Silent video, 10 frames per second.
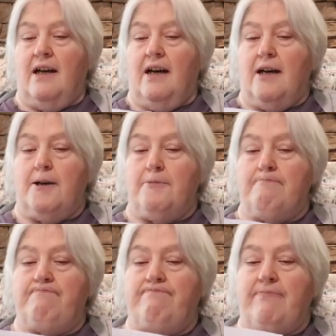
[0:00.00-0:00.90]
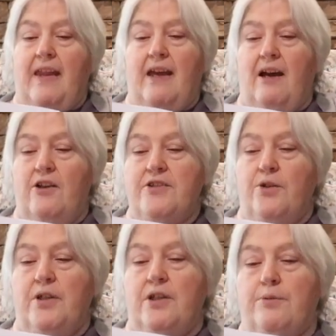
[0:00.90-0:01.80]

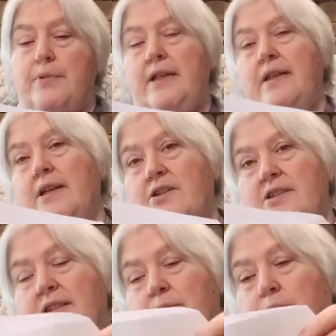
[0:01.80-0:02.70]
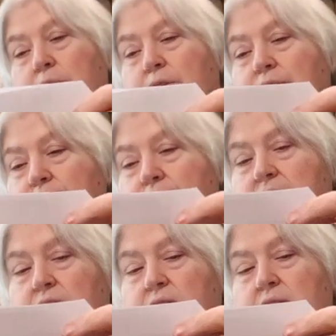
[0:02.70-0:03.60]
Also, intermediates can build their skill